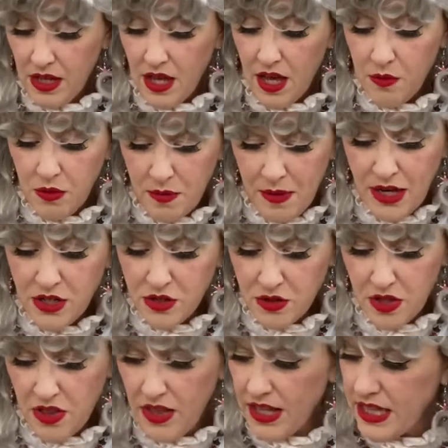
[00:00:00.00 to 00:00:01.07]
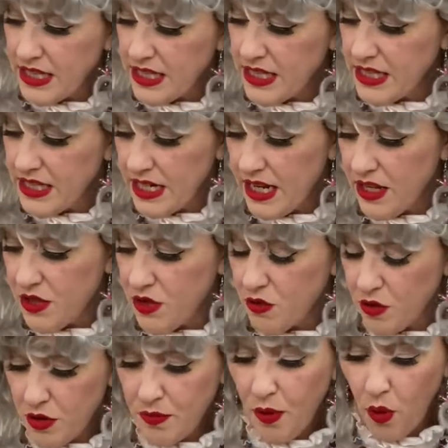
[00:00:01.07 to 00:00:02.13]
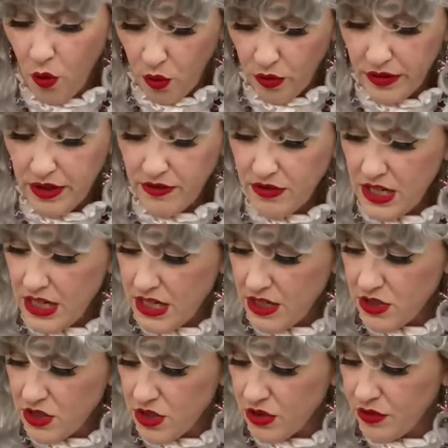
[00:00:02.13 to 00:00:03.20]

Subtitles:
We make sure that they get to stay at the North Pole if they need to.